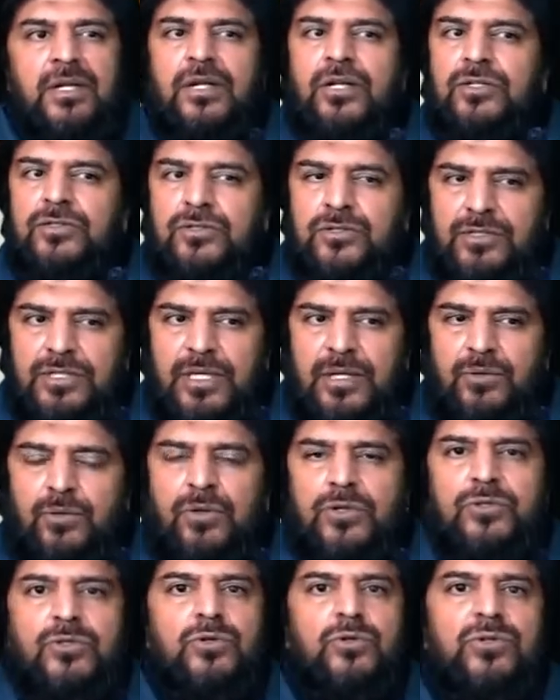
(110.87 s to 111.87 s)
So they
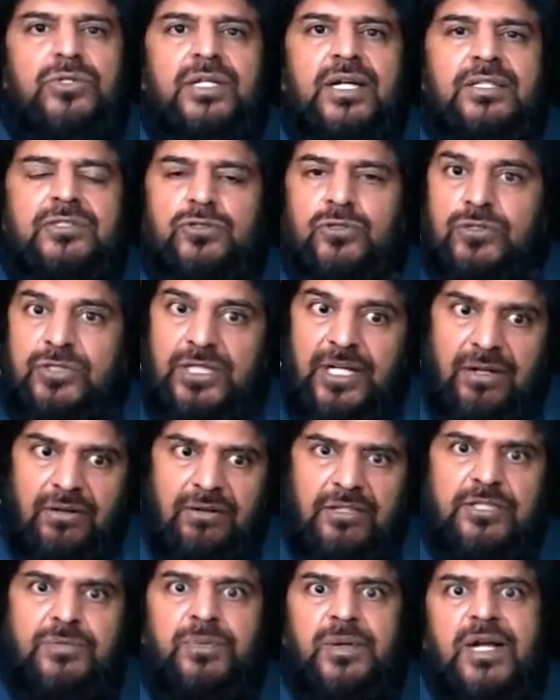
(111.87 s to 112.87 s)
won't do that. So they
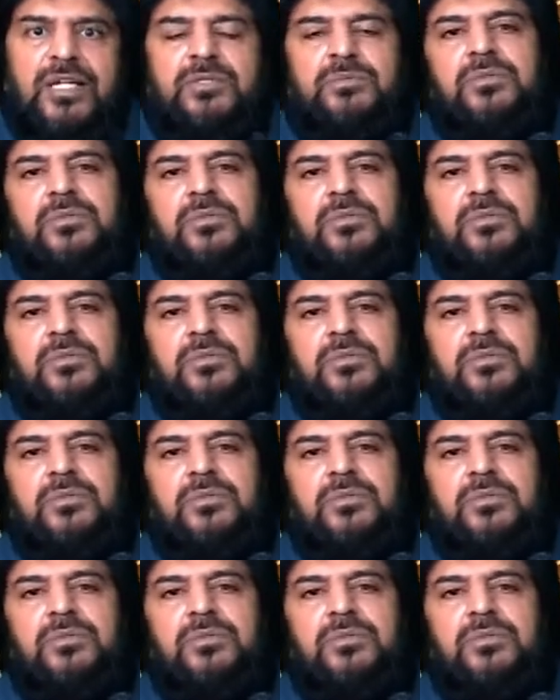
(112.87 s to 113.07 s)
respect